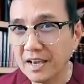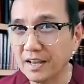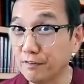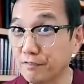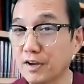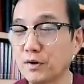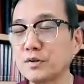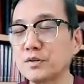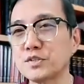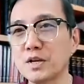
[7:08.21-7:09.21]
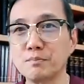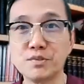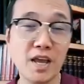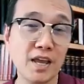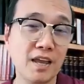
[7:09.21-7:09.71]
And in fact, some
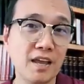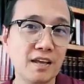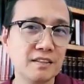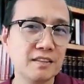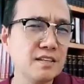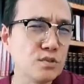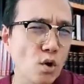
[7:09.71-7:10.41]
say this